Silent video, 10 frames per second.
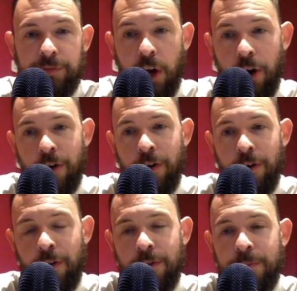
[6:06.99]

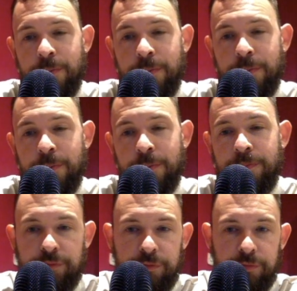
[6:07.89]
Or
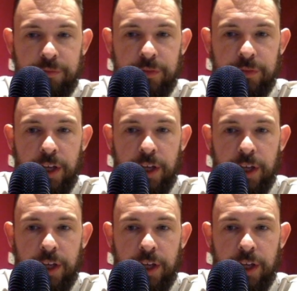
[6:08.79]

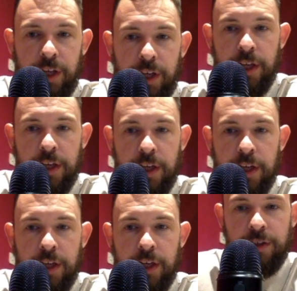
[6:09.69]
is
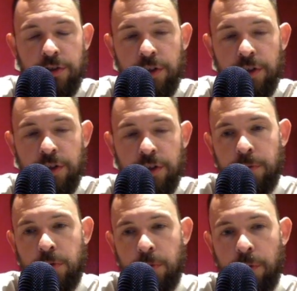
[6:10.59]
this you,
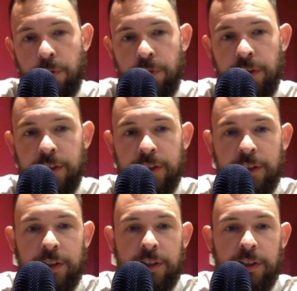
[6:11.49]
Crypto Bro 3,
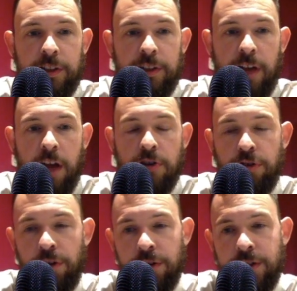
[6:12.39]

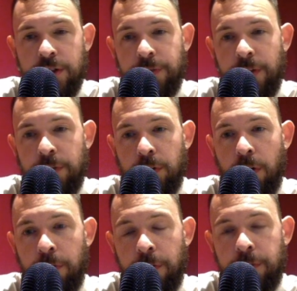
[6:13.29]
enjoys his favorite
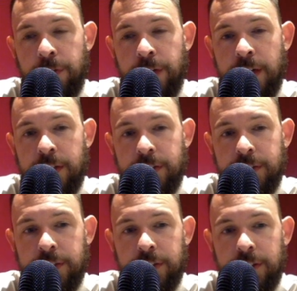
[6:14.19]
coffee every day,
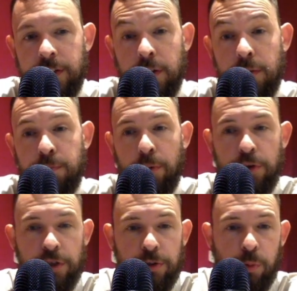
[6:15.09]

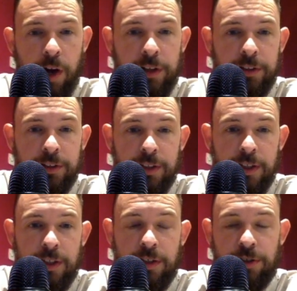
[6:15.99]
budgets well,
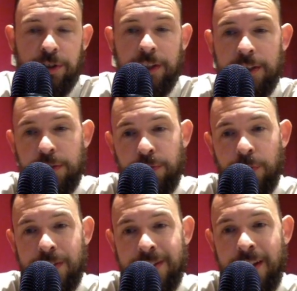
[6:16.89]
Still eats food
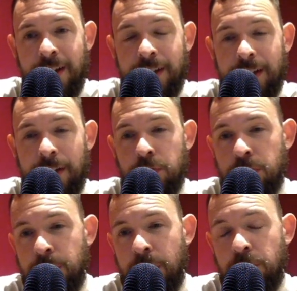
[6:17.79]
he's like. I've just
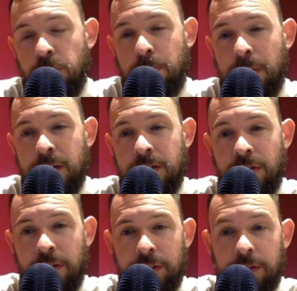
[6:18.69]
been out for some
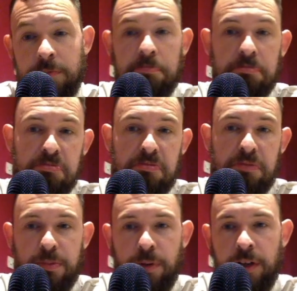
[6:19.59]
pizza.
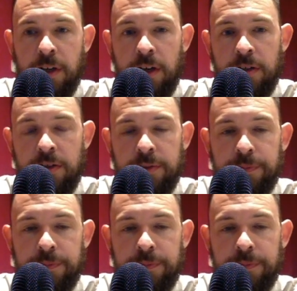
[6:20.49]
It's pretty nice.